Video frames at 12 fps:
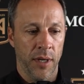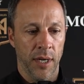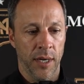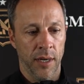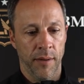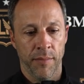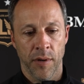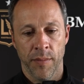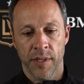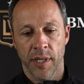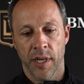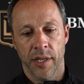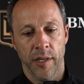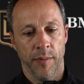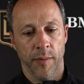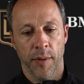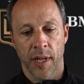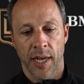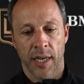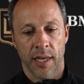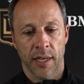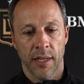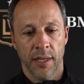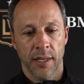uh, moments in a deeper block.